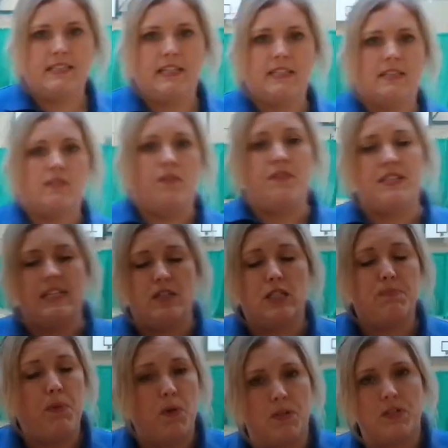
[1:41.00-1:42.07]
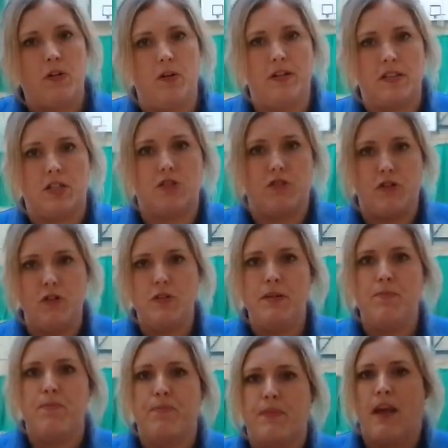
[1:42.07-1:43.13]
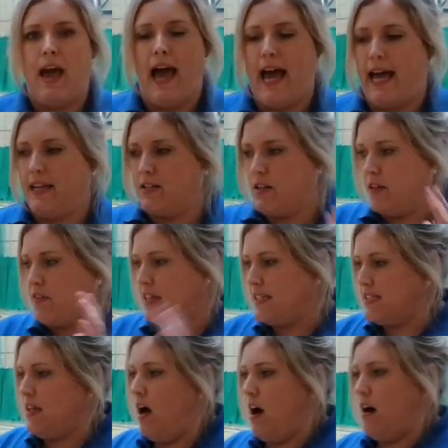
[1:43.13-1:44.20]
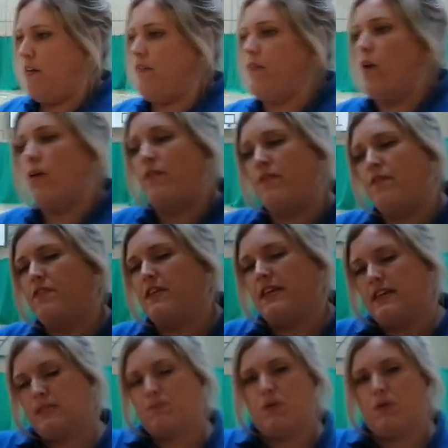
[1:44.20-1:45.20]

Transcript: this is obviously the sports hall at Strood, and this half of the